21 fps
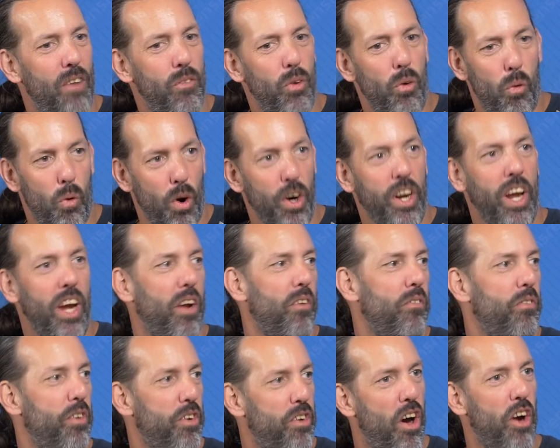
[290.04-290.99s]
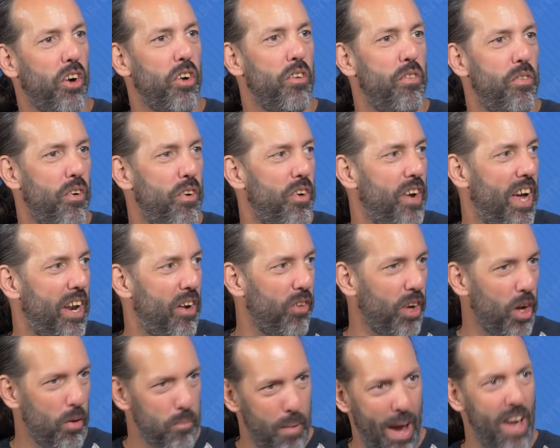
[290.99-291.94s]
I'm, a working photographer. I don't
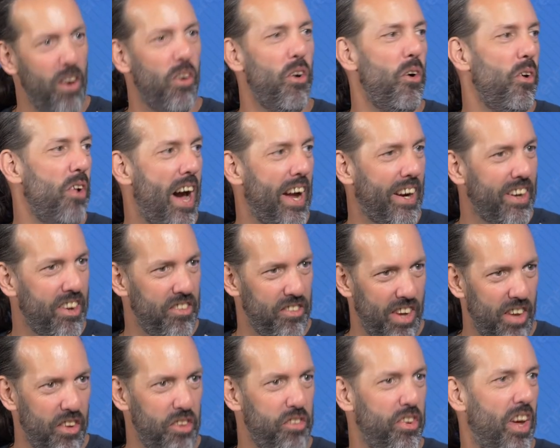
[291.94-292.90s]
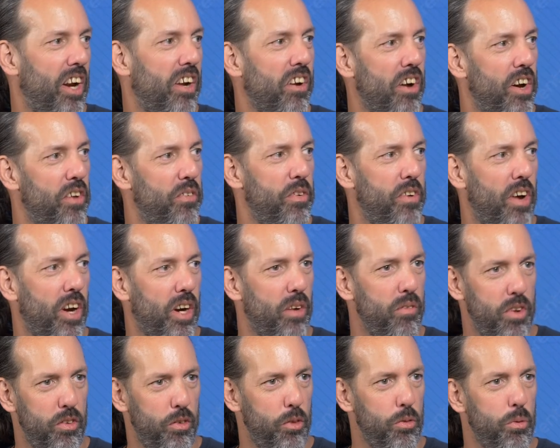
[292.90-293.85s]
get paid a whole lot because the other side of concert
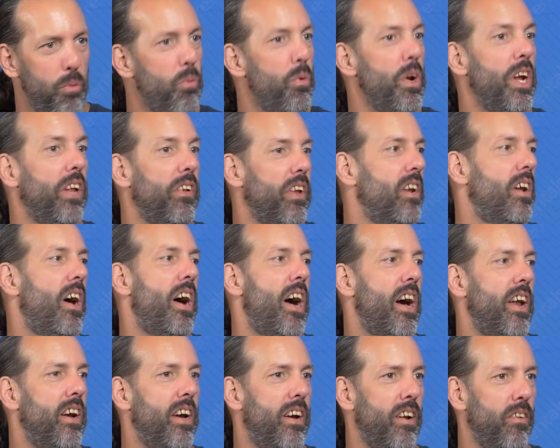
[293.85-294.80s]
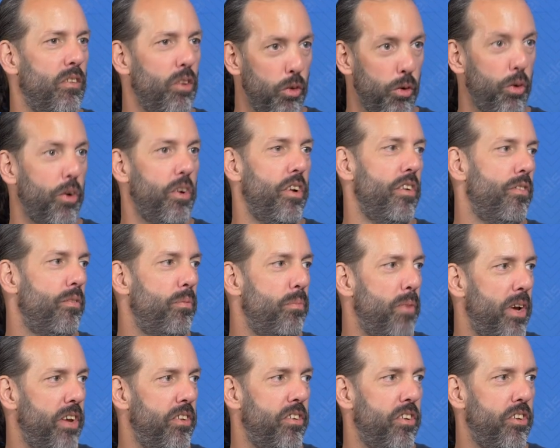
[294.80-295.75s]
photography is it's really not a lucrative
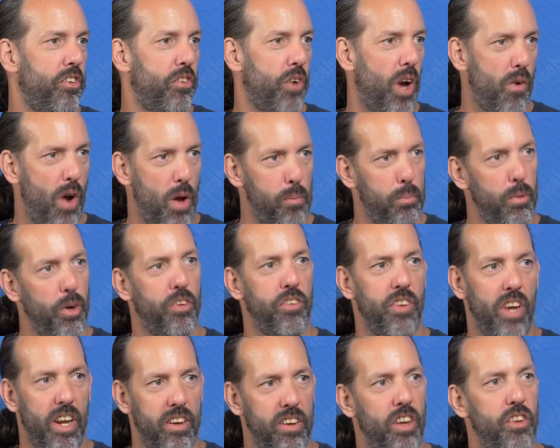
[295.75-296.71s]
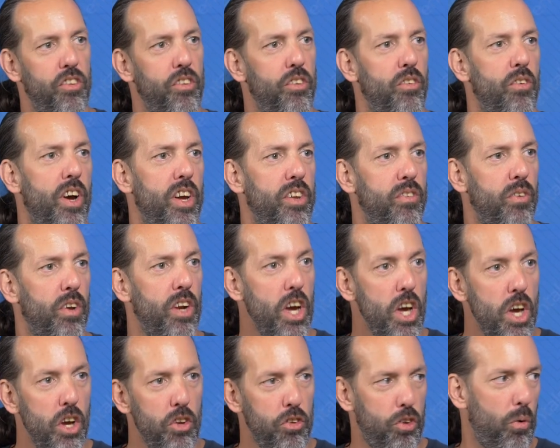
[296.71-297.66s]
business. So I write books and I teach and the rest right. of
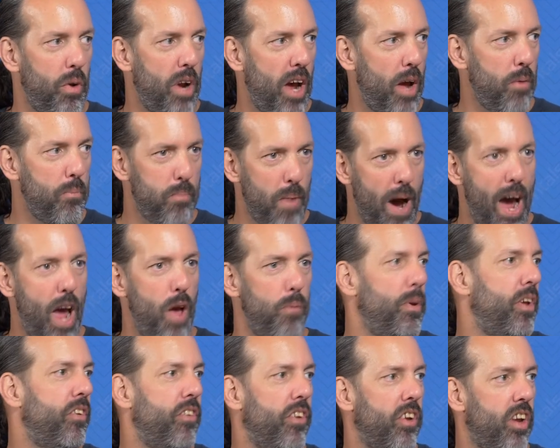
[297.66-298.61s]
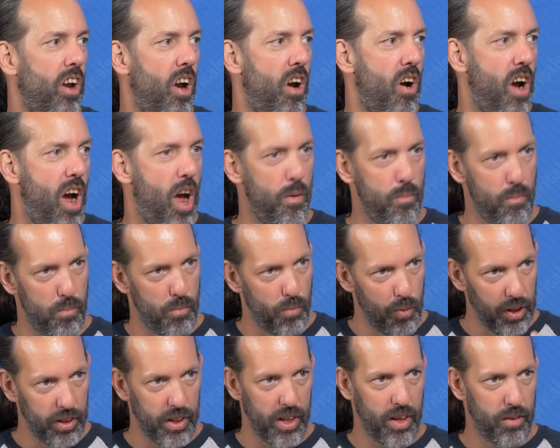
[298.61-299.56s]
So when I buy a piece of gear, I'm
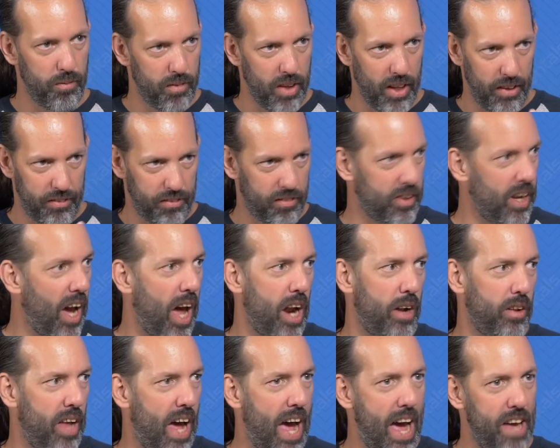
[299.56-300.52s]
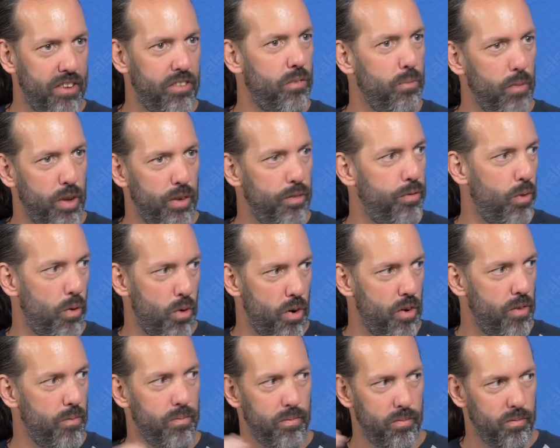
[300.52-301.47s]
really, it's got to last me
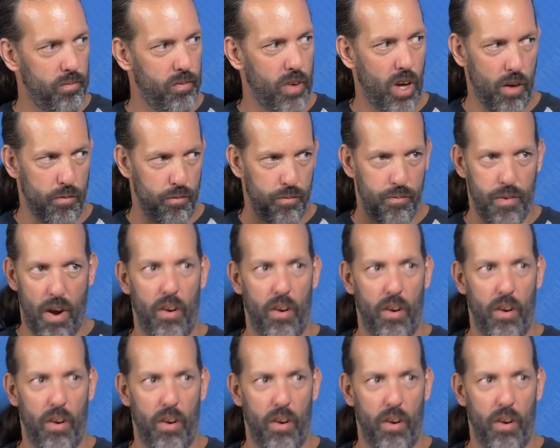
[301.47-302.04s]
for, for a sure.